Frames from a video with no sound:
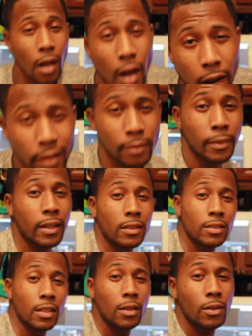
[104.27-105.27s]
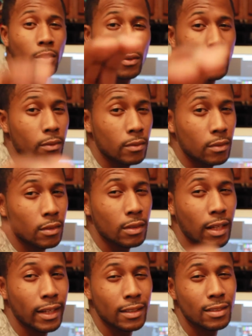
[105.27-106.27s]
Alright, man, so
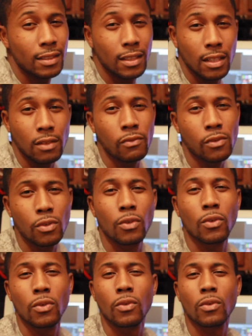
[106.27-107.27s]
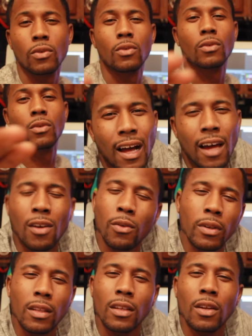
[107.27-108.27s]
like to give you, I
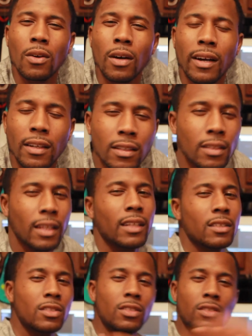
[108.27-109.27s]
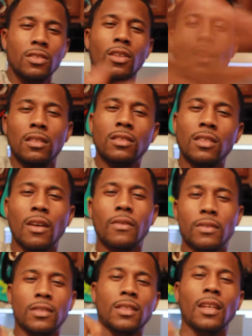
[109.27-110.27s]
don't really know how to like start this off
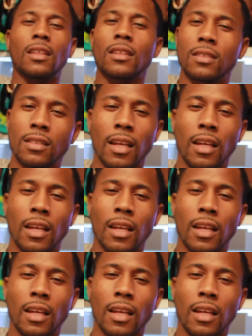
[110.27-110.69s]
and say this.